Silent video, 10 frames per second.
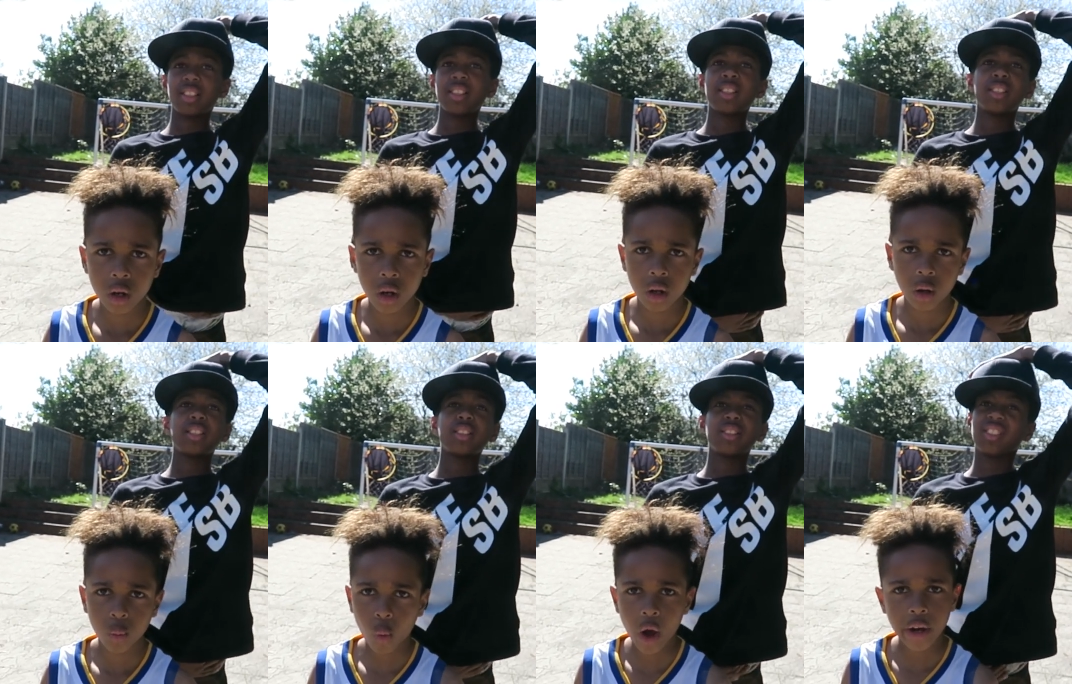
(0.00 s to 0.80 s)
Speaker 1: To hit
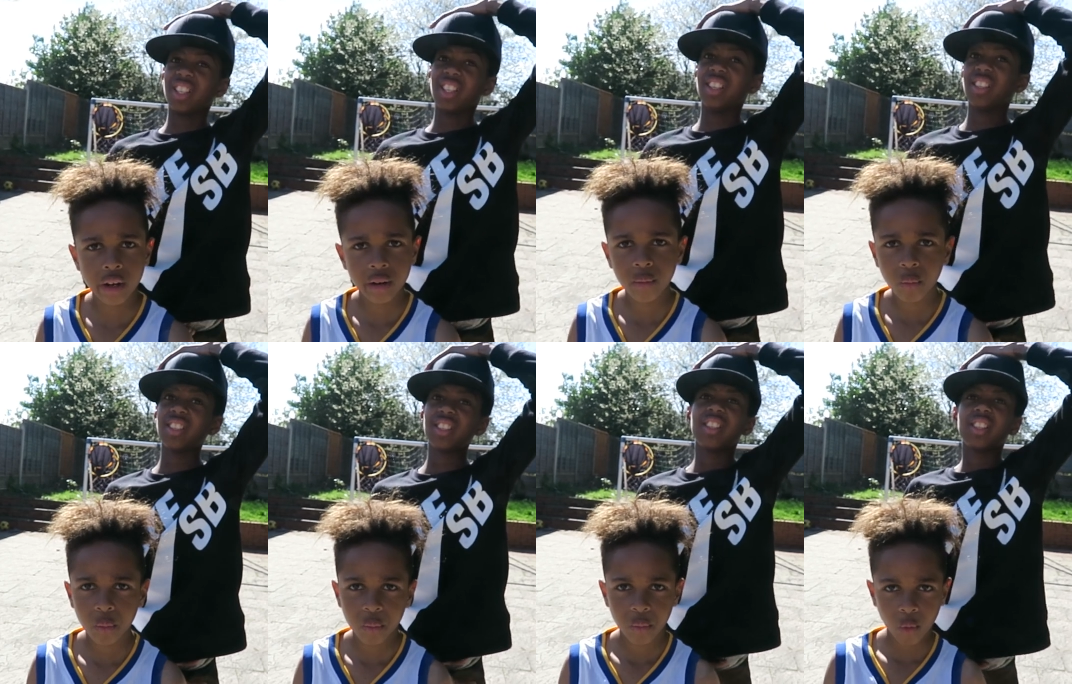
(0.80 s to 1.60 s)
two? One. Yeah.
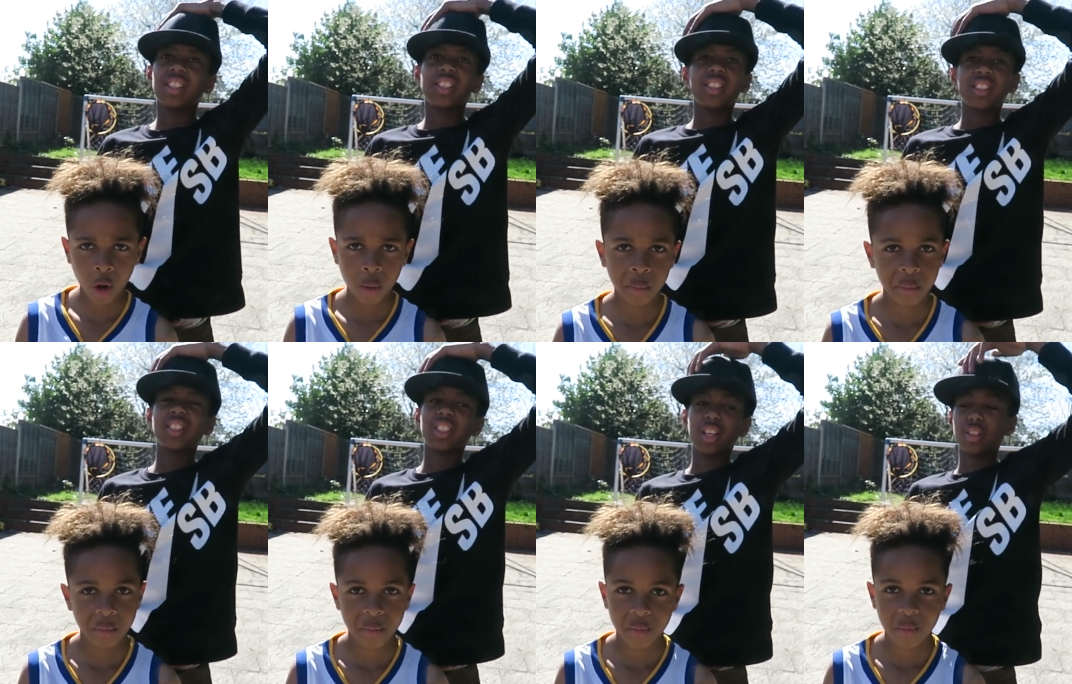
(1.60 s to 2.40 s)
One.
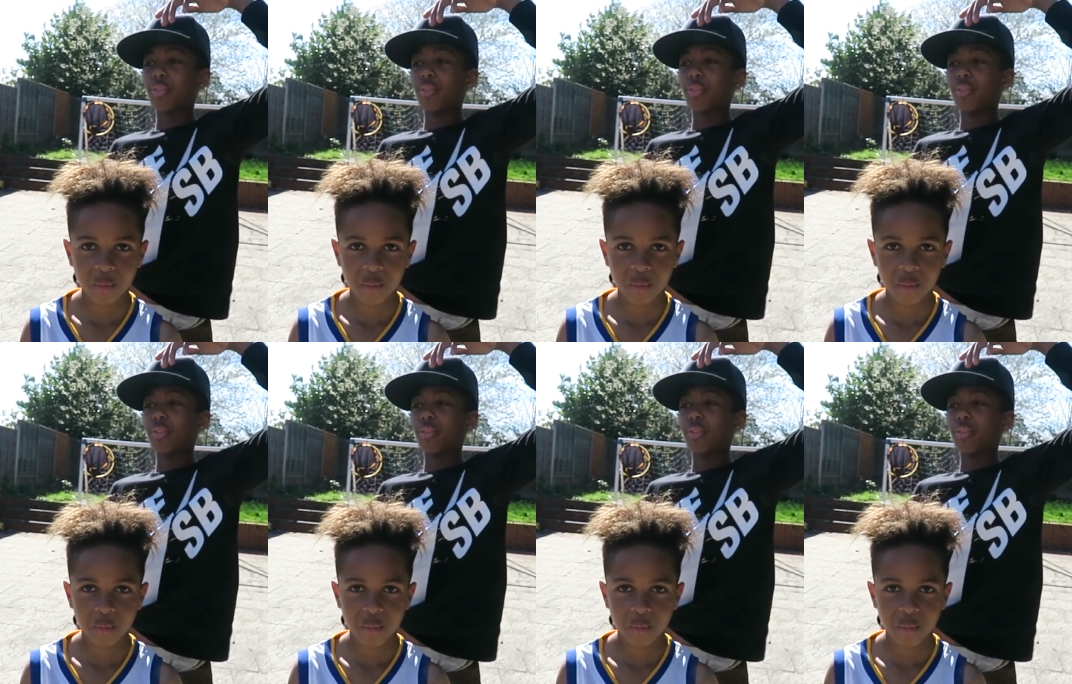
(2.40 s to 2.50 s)
Because I